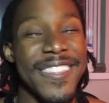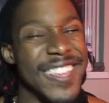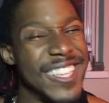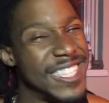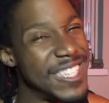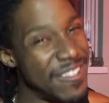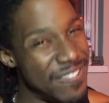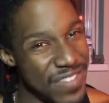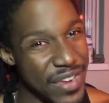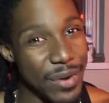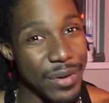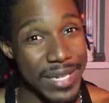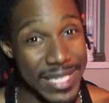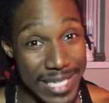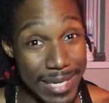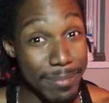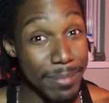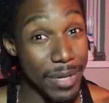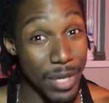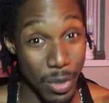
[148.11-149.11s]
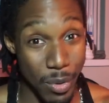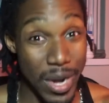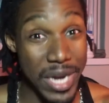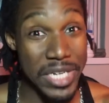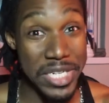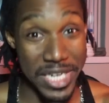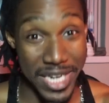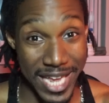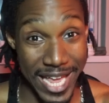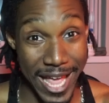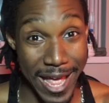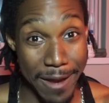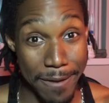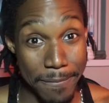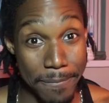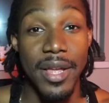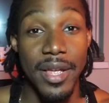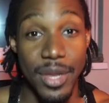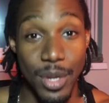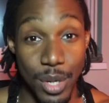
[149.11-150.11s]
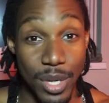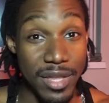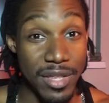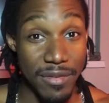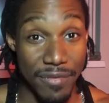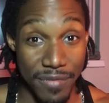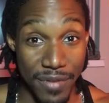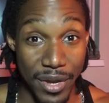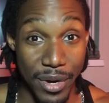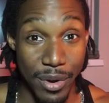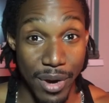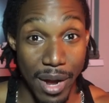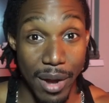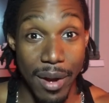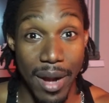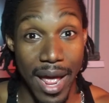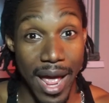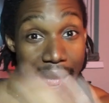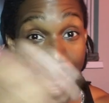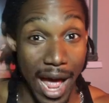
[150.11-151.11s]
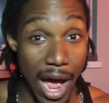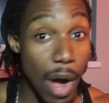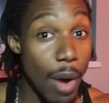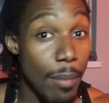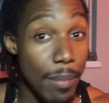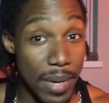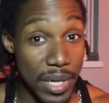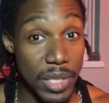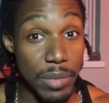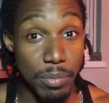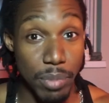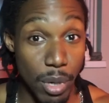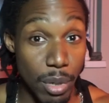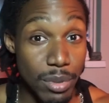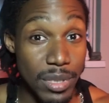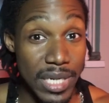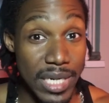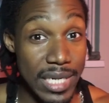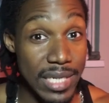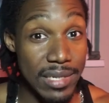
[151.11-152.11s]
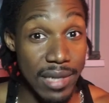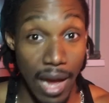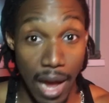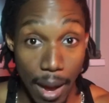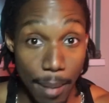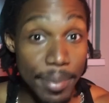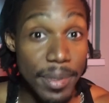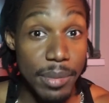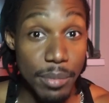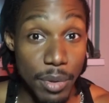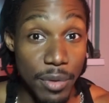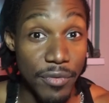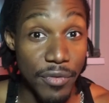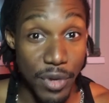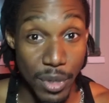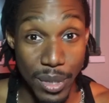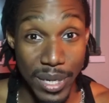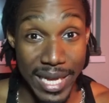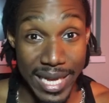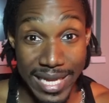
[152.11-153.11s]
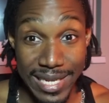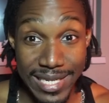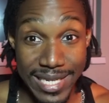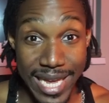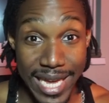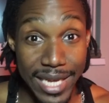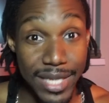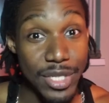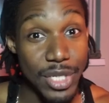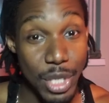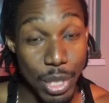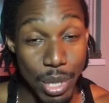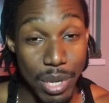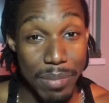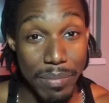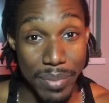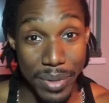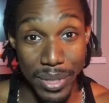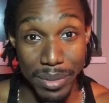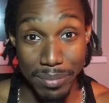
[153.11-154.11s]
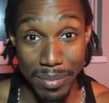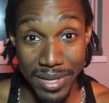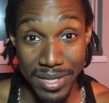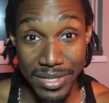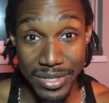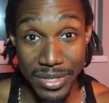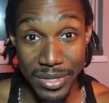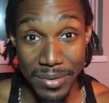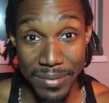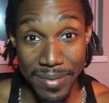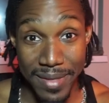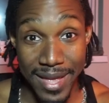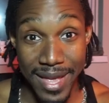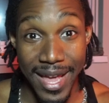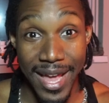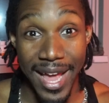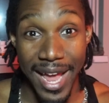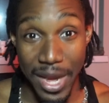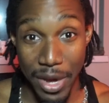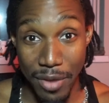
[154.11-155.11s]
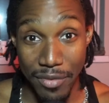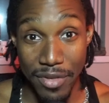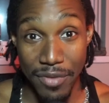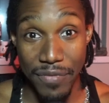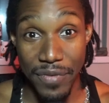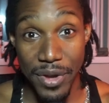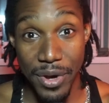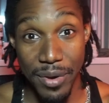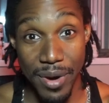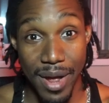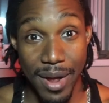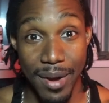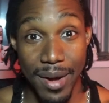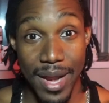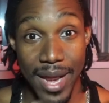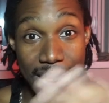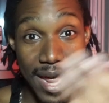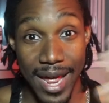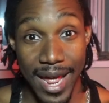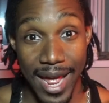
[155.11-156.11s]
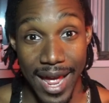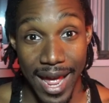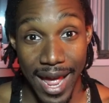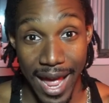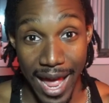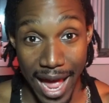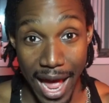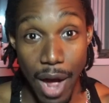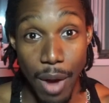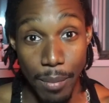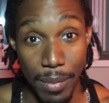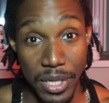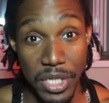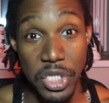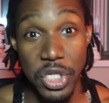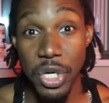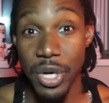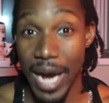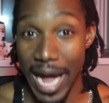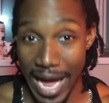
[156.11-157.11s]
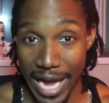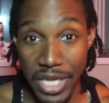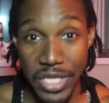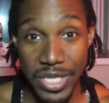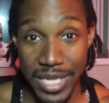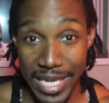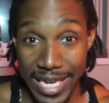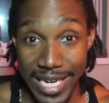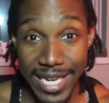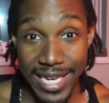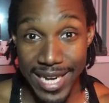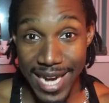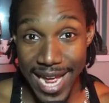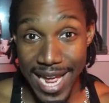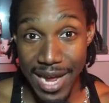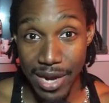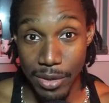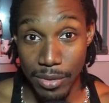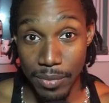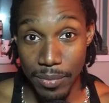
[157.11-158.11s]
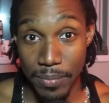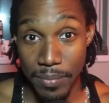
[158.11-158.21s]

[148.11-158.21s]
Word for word: It's a very simple equation again. You need to figure out how much protein is optimal for you to intake so you can build muscle, and you have to figure out how much you're actually eating now.